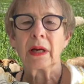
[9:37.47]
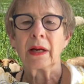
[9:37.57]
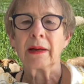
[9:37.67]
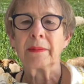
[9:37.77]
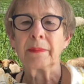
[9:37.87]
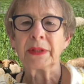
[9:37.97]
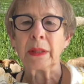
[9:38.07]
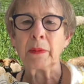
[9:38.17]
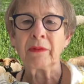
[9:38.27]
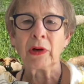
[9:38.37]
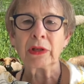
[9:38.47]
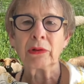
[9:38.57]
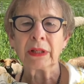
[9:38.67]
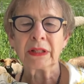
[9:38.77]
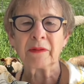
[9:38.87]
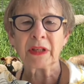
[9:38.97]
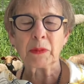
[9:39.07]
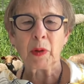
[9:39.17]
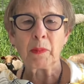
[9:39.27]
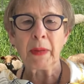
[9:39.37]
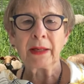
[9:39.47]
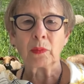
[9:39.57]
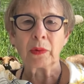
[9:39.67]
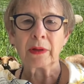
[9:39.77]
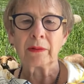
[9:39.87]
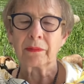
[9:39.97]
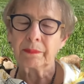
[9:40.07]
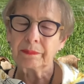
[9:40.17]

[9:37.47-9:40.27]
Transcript: Um, some of our units have experimented with